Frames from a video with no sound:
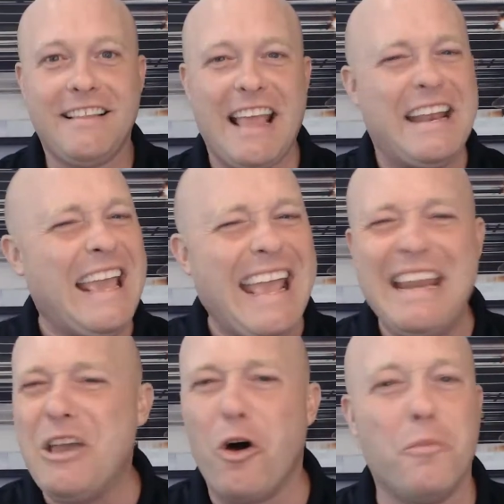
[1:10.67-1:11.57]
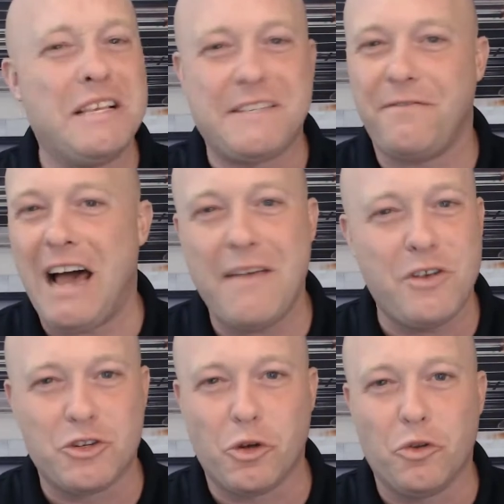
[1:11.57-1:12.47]
And any home that's five
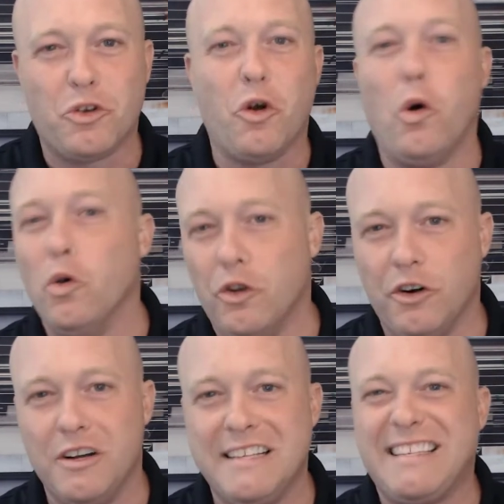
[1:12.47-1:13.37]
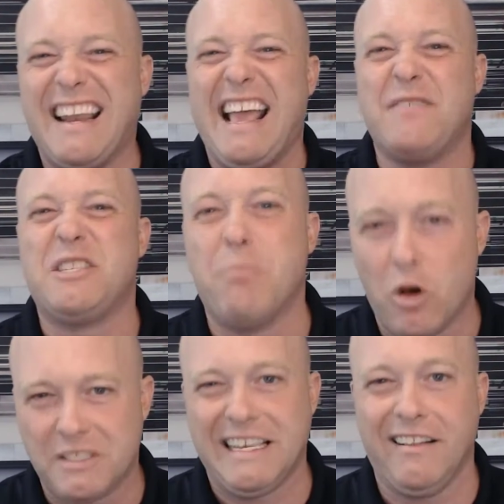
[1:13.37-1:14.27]
years old or older is gonna have
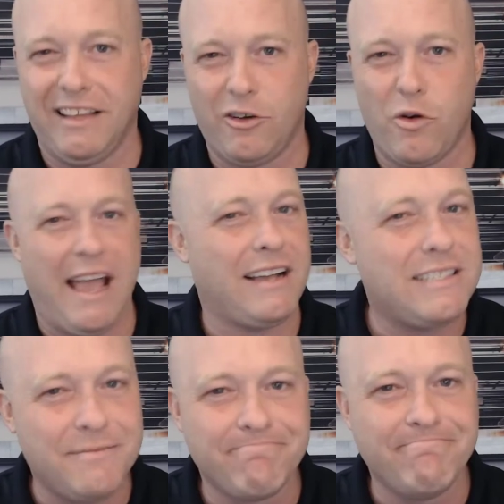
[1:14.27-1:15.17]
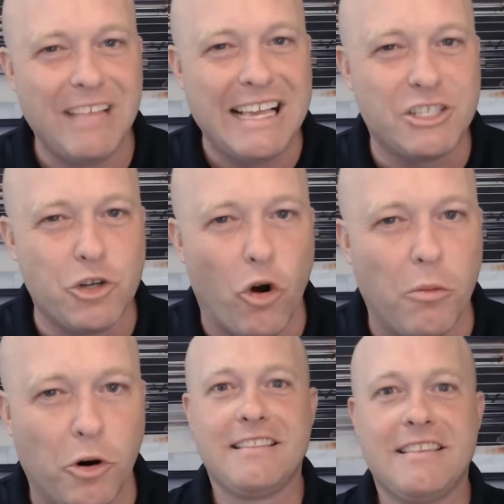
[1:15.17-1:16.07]
small settling cracks. It's normal.